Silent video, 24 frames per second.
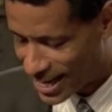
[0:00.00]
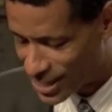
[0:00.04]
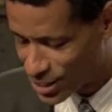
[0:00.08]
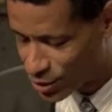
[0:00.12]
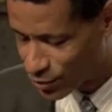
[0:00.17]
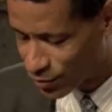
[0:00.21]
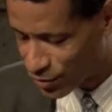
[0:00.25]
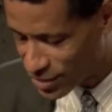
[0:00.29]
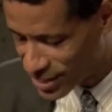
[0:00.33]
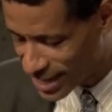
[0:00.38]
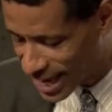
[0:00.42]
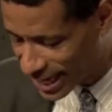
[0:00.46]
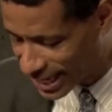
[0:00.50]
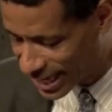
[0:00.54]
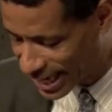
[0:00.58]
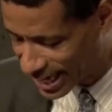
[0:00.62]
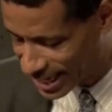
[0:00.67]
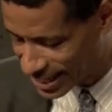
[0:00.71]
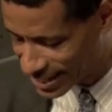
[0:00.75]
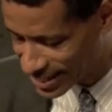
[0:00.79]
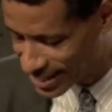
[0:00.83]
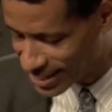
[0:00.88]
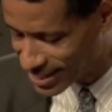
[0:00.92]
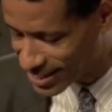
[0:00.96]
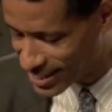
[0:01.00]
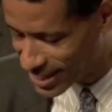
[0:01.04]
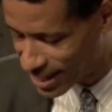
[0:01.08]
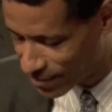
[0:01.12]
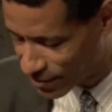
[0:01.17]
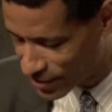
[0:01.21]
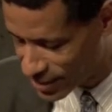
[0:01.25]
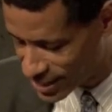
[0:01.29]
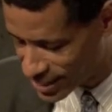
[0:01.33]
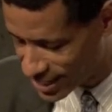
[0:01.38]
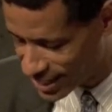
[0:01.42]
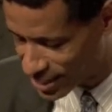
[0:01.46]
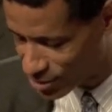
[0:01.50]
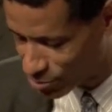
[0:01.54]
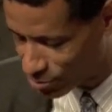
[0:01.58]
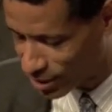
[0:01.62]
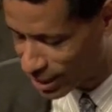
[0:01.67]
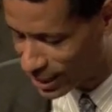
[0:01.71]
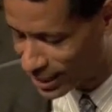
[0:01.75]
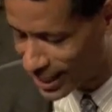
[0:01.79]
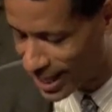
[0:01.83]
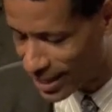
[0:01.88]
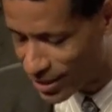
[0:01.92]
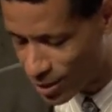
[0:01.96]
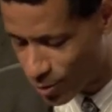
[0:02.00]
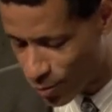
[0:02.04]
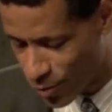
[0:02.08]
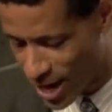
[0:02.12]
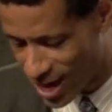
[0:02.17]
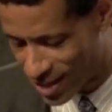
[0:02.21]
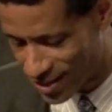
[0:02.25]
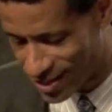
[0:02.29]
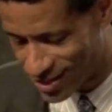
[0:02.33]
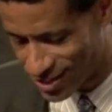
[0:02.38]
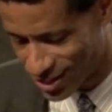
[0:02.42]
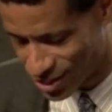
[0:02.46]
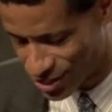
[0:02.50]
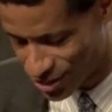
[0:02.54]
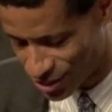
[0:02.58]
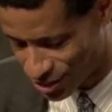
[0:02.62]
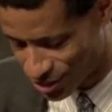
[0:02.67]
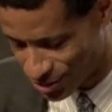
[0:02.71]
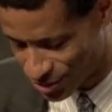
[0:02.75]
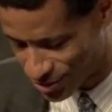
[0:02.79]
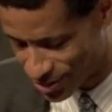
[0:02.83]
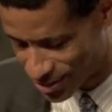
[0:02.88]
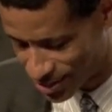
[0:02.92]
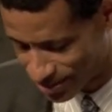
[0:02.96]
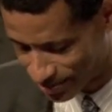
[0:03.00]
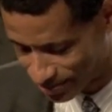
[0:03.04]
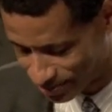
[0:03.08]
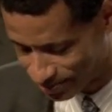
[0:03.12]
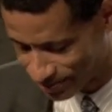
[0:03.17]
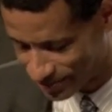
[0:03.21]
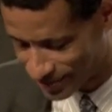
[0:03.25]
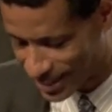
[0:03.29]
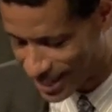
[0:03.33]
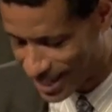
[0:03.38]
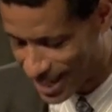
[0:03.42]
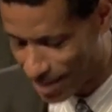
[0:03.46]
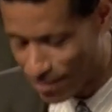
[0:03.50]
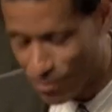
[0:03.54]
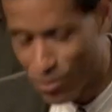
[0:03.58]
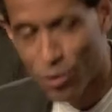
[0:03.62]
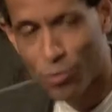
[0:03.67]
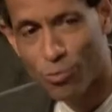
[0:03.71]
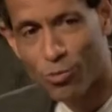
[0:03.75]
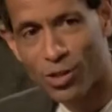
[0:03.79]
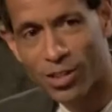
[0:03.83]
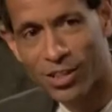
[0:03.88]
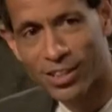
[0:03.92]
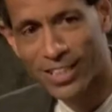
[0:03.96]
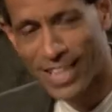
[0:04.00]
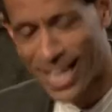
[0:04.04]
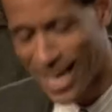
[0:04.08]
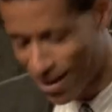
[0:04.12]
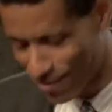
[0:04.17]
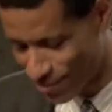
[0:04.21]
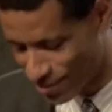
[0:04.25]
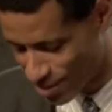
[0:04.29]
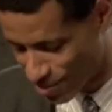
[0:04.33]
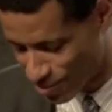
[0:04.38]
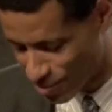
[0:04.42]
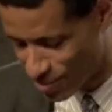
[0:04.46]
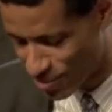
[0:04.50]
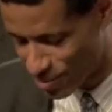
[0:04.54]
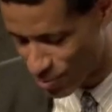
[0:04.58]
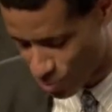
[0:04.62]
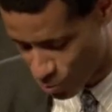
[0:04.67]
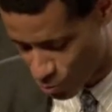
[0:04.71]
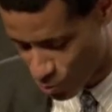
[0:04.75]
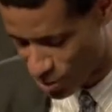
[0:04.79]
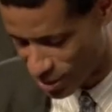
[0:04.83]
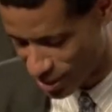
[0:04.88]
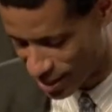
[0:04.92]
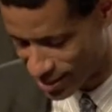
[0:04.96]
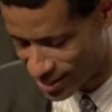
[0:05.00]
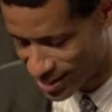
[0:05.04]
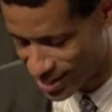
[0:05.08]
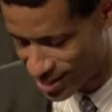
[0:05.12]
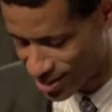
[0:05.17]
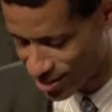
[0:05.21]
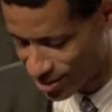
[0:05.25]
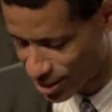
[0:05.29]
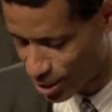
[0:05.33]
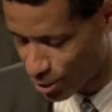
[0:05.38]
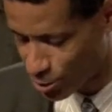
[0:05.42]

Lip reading: And so for decades, CFED has really led the way in these issues, and I'm thrilled to have them with us here